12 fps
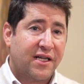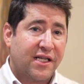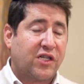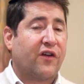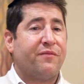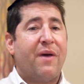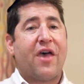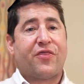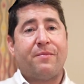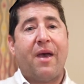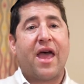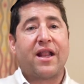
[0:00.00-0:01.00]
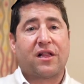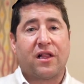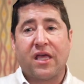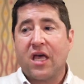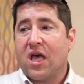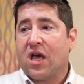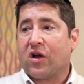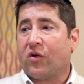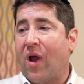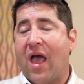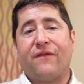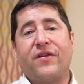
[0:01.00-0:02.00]
So if mathematically
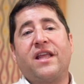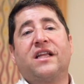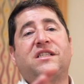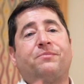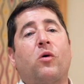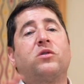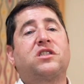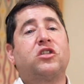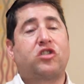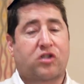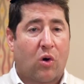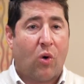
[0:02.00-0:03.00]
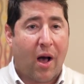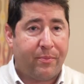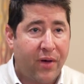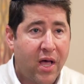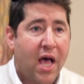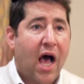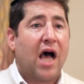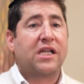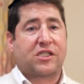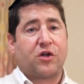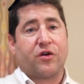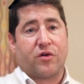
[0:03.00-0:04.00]
gravity is supposed to show up a
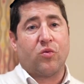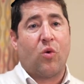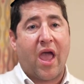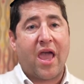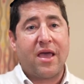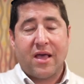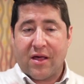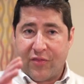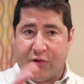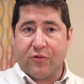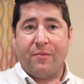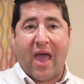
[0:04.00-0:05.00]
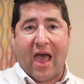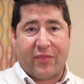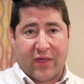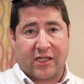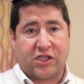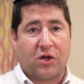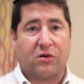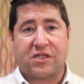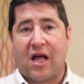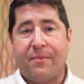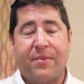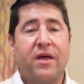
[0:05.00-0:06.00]
certain way, through math it shows
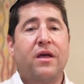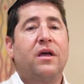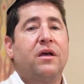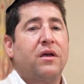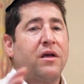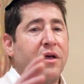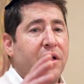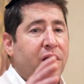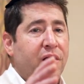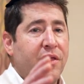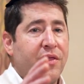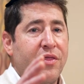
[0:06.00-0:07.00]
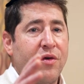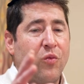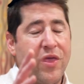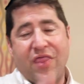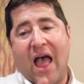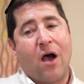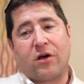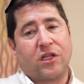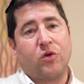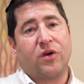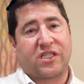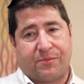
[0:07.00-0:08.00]
up, we now can
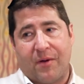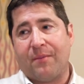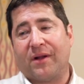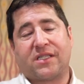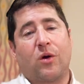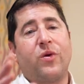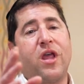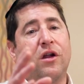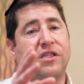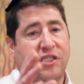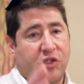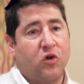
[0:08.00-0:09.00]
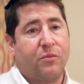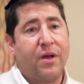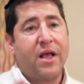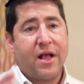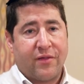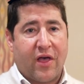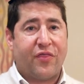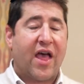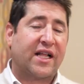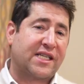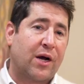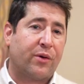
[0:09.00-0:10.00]
do experiments and we assume that
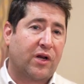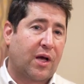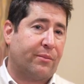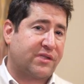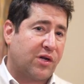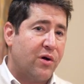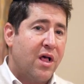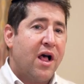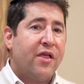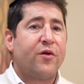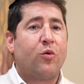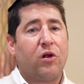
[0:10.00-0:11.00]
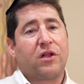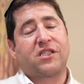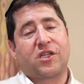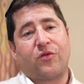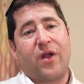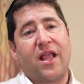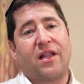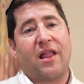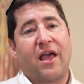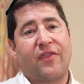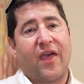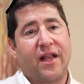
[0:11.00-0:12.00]
that's how it'll come. So the world is created
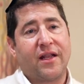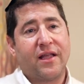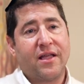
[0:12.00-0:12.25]
like that.